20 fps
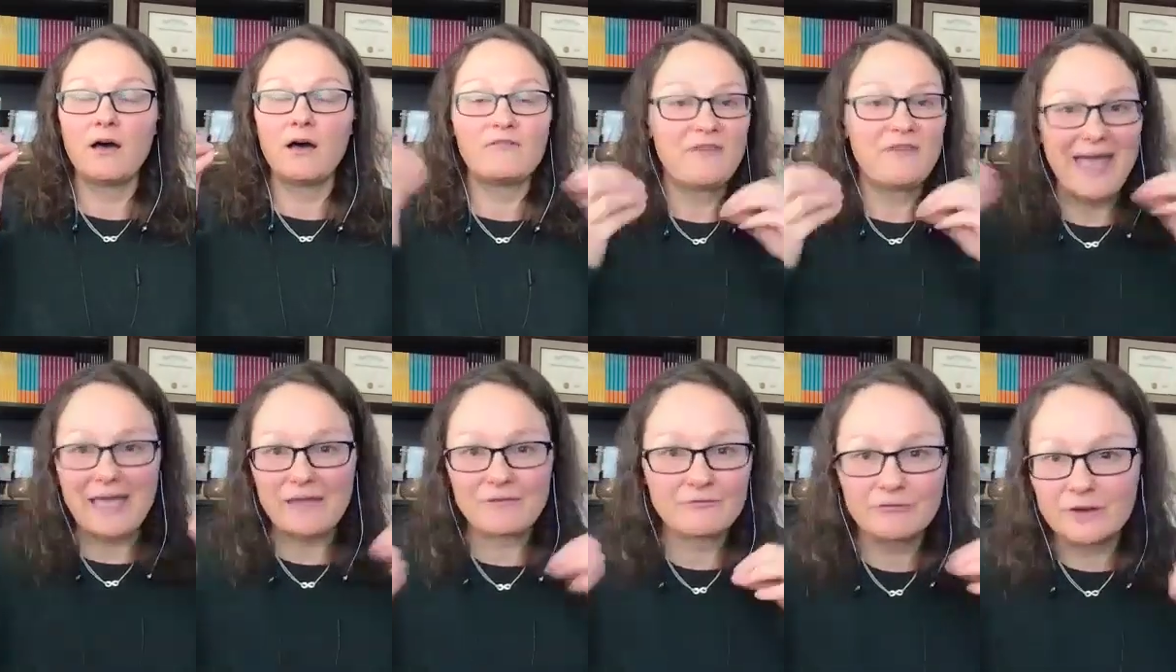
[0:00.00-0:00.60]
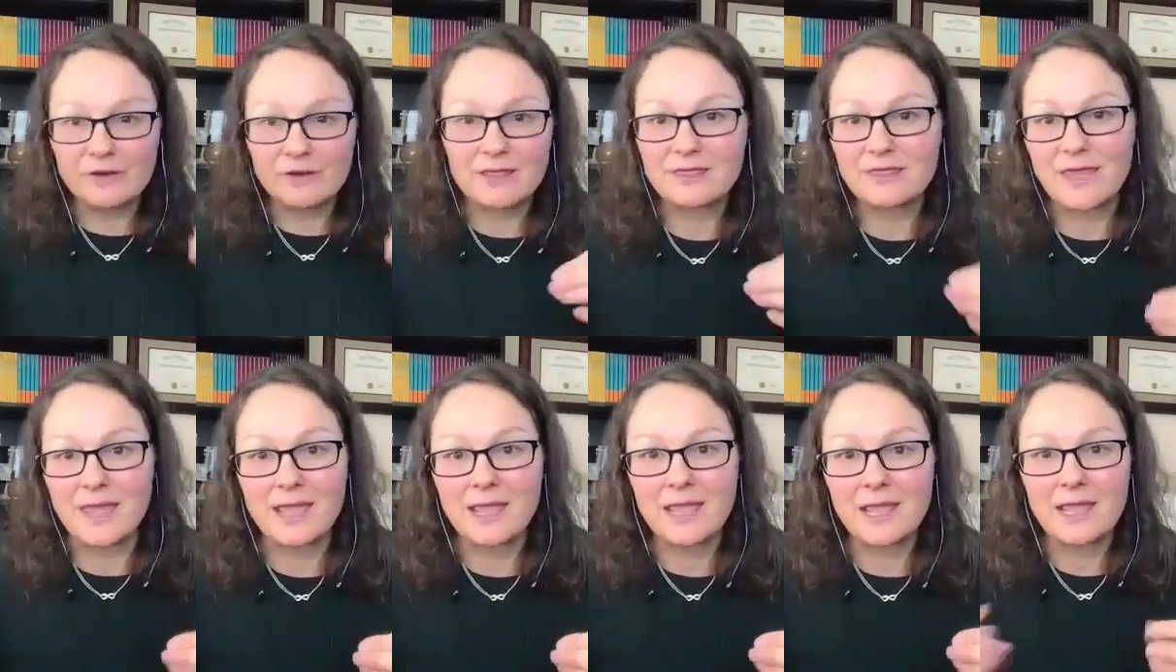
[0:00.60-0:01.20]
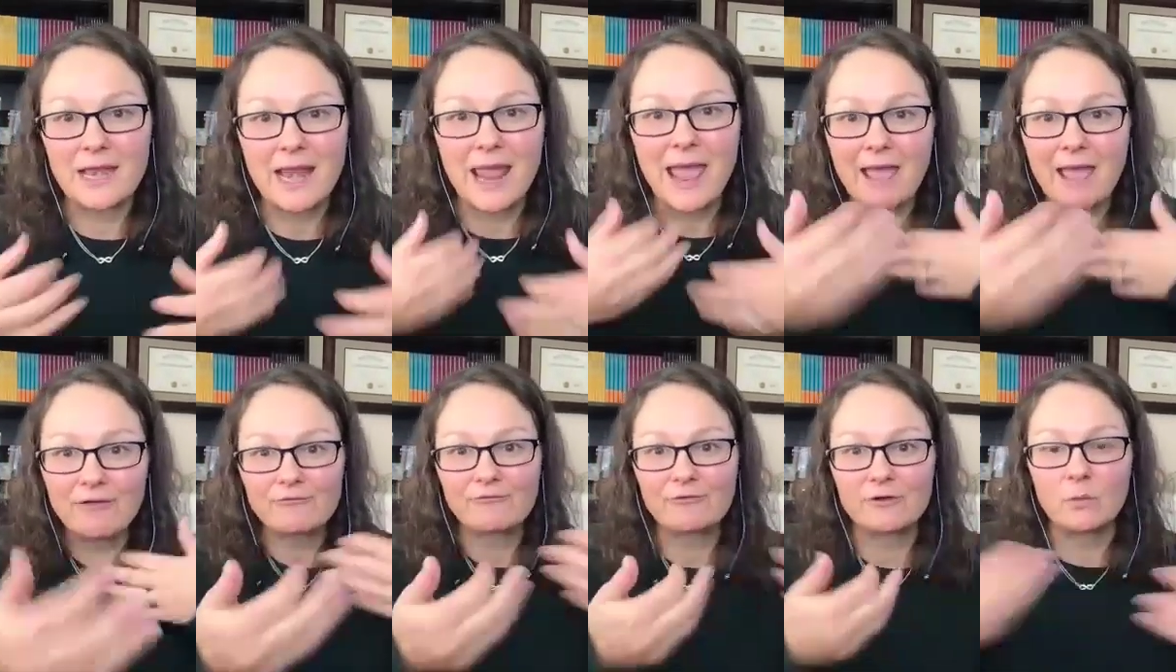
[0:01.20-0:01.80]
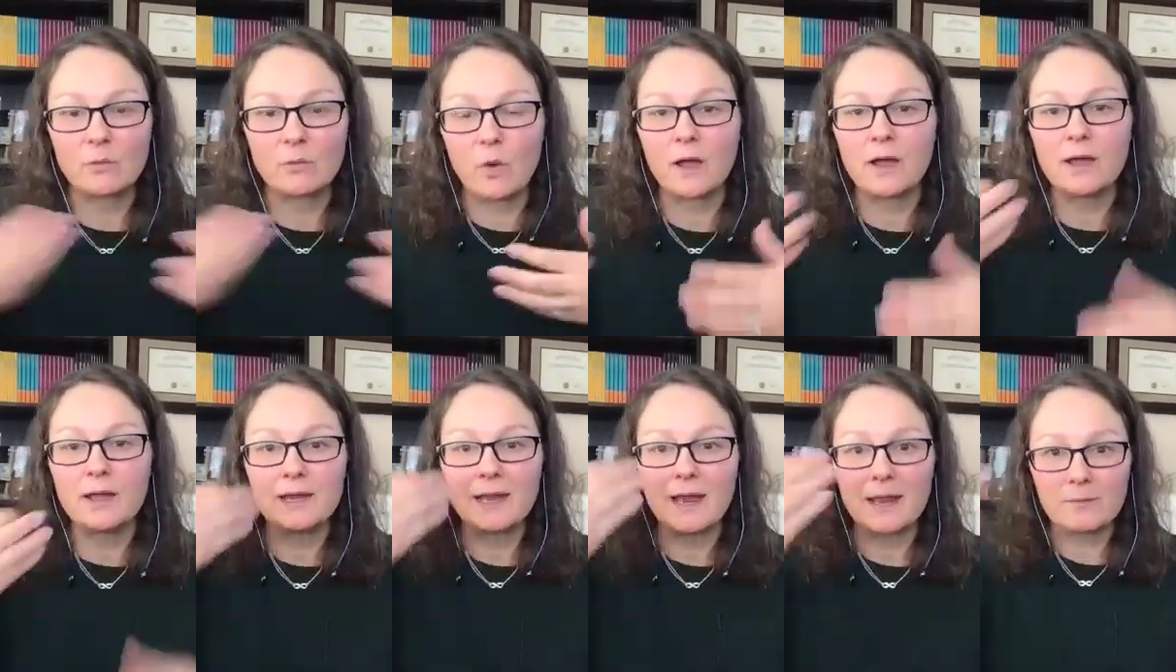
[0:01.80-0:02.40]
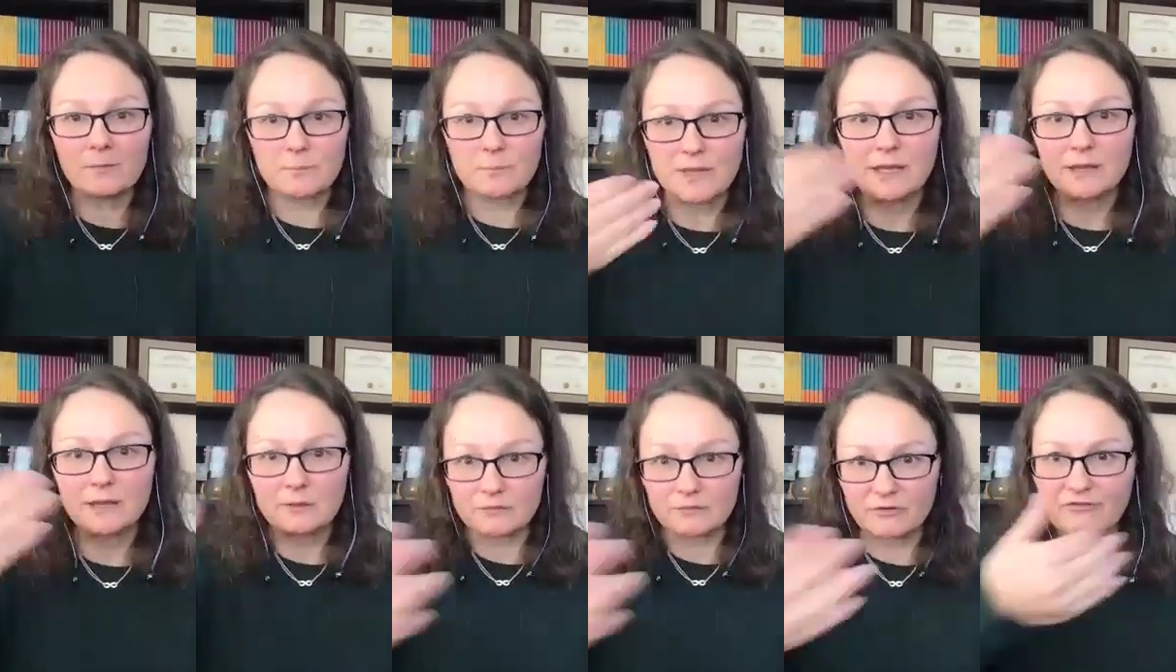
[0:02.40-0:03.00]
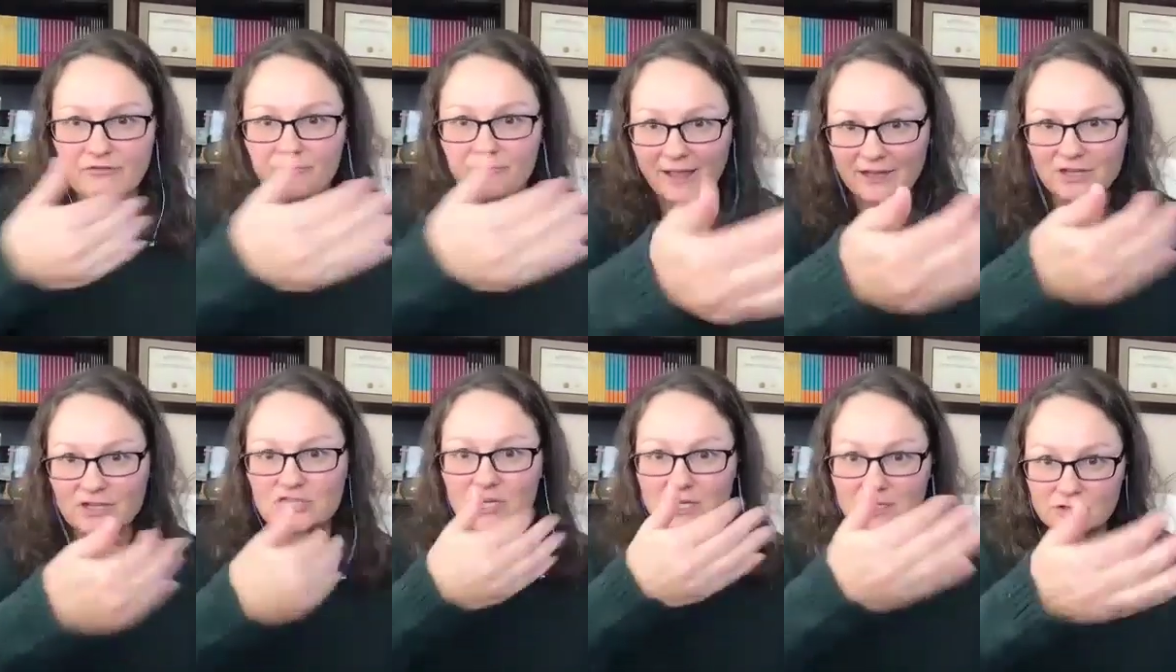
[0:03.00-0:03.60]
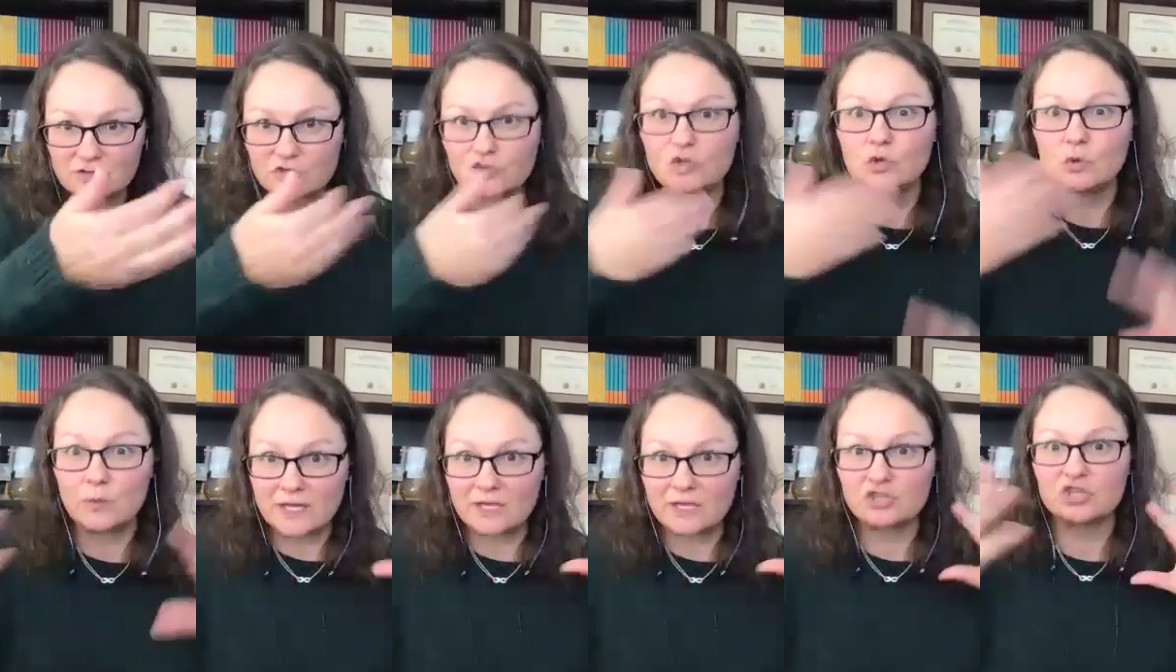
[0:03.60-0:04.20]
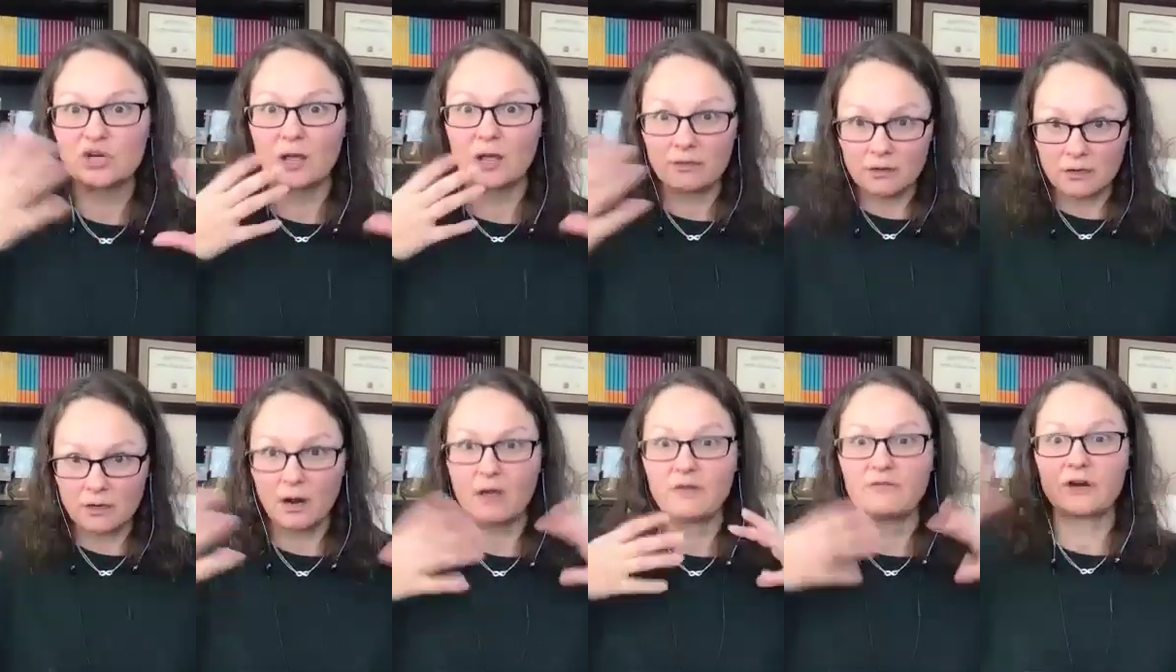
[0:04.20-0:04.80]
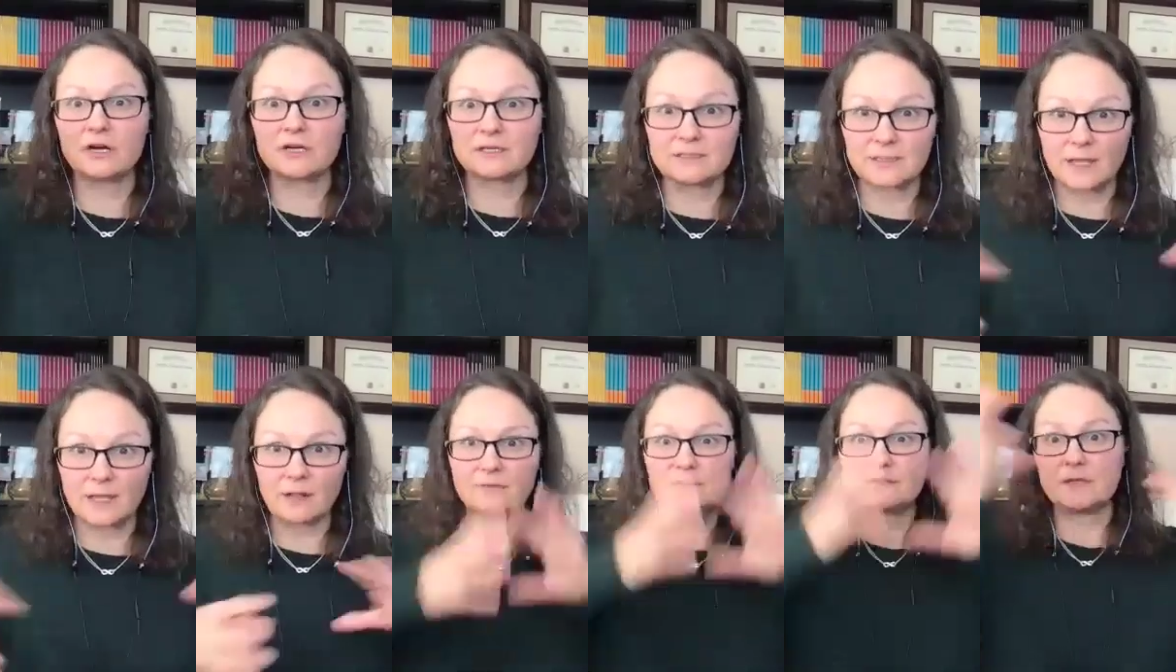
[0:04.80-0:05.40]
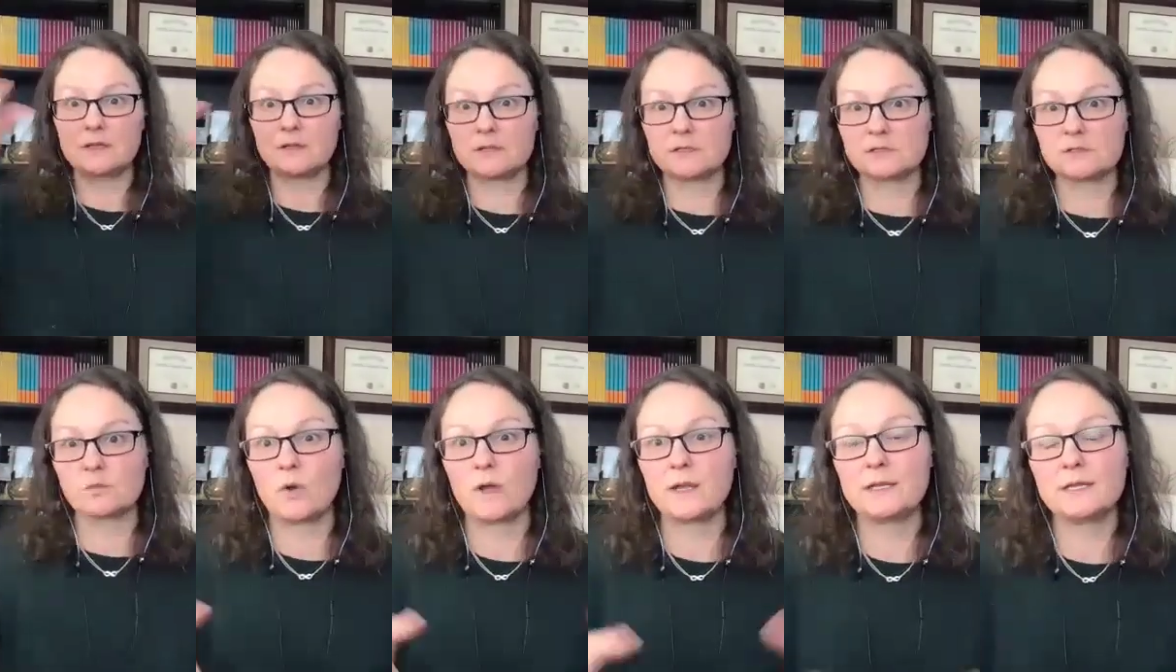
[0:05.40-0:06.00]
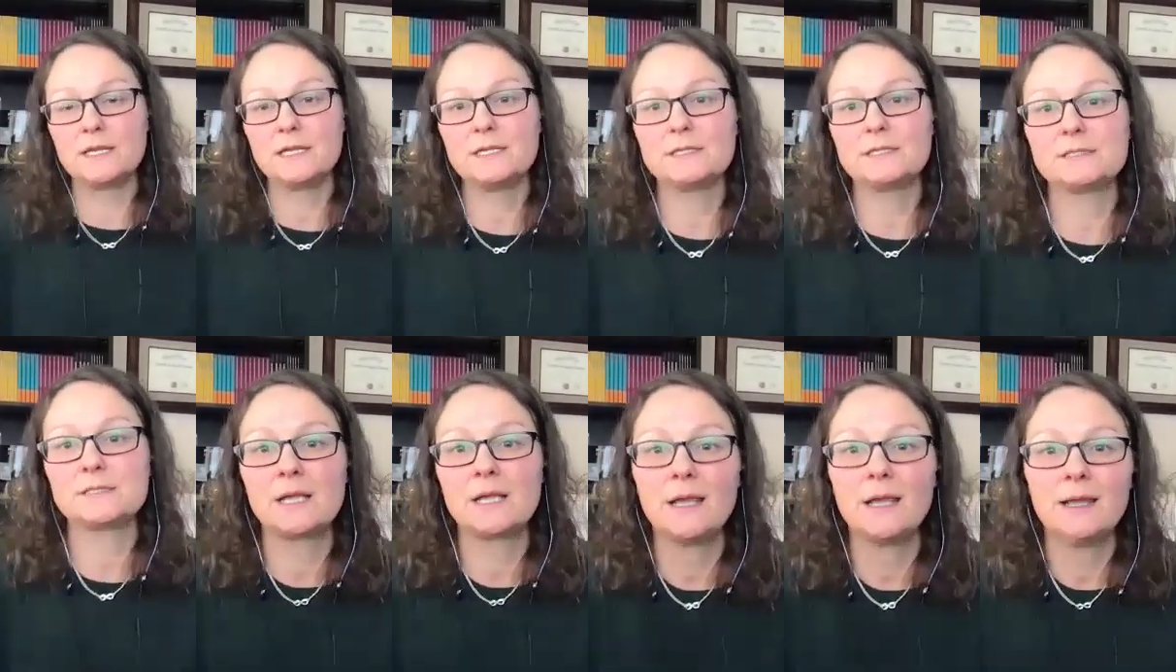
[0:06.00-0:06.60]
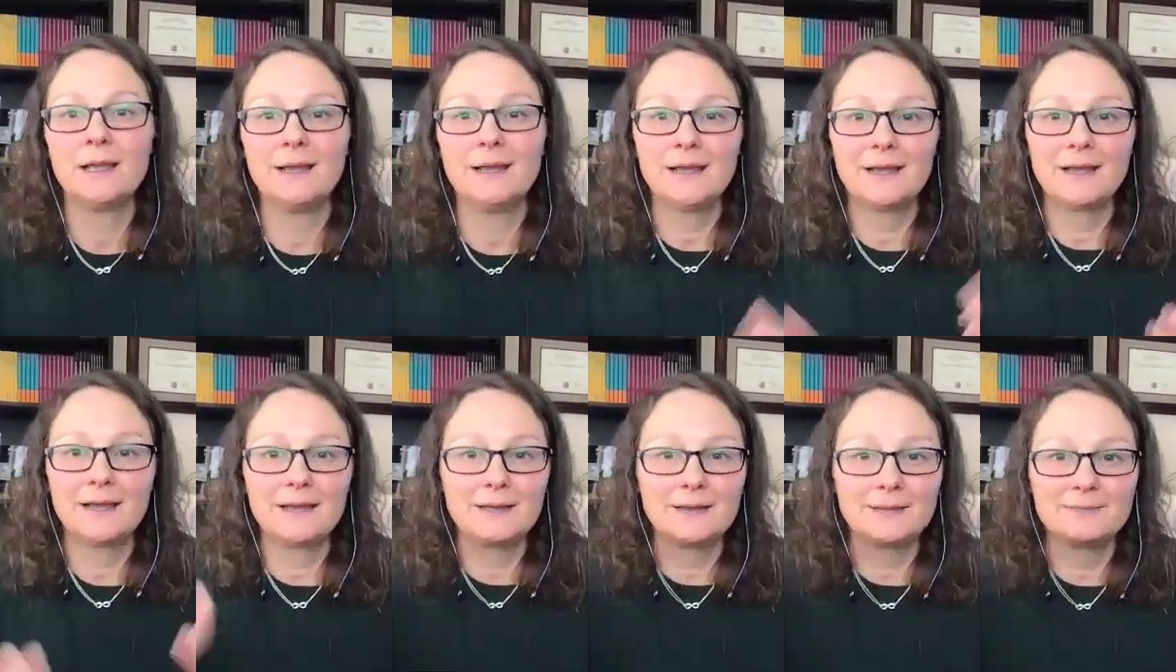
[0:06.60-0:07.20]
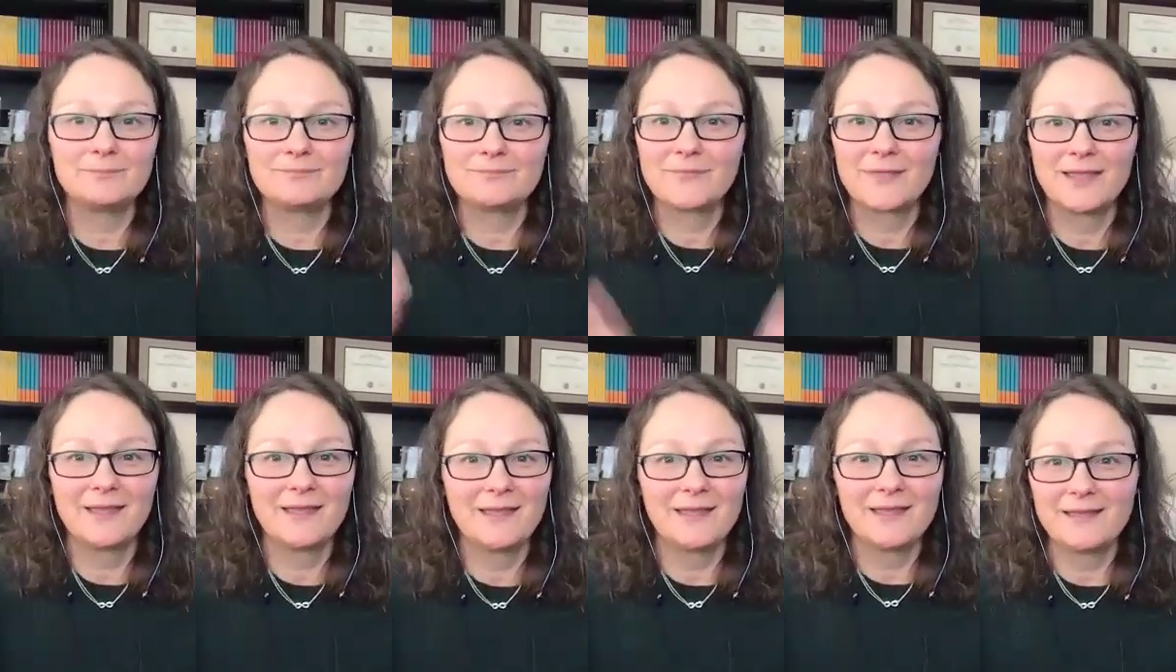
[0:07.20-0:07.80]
of everything and everyone and being the reflection to each other of ourselves in this oneness, um,